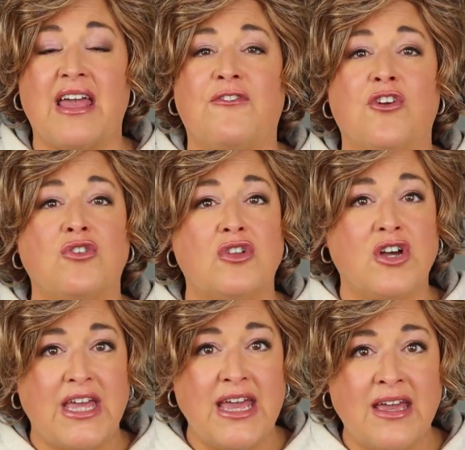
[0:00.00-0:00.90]
If you're
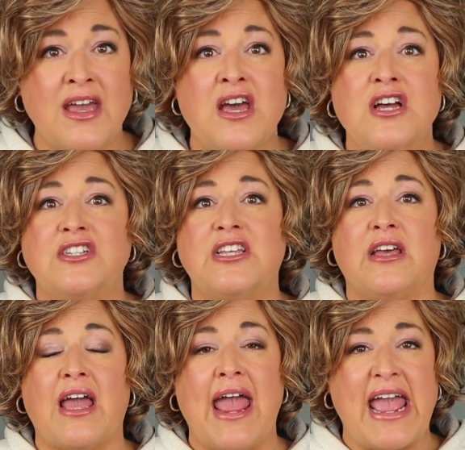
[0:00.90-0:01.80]
looking
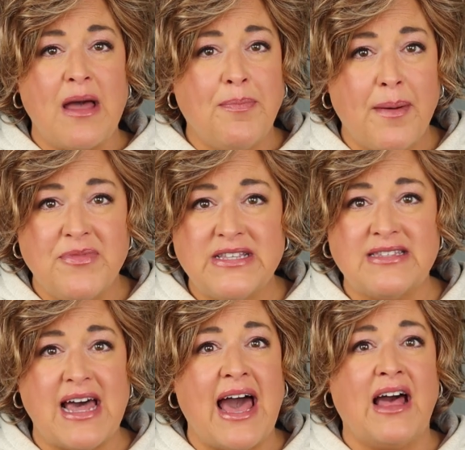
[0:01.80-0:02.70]
to amp up the
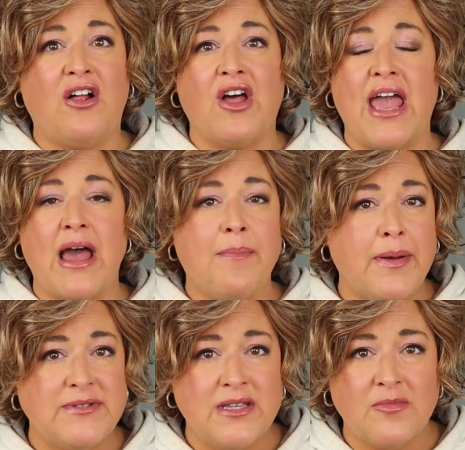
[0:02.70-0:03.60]
style, amp
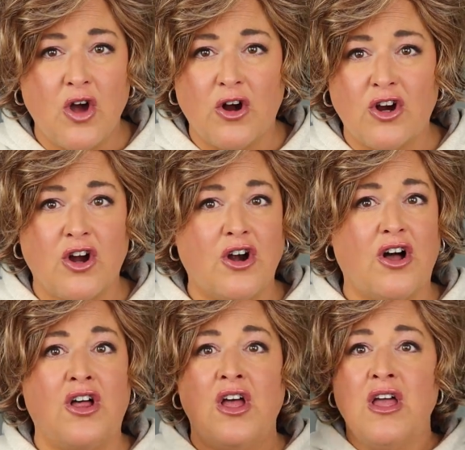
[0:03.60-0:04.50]
up some
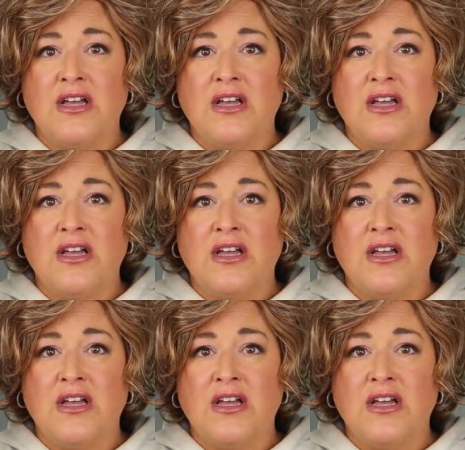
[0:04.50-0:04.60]
curl,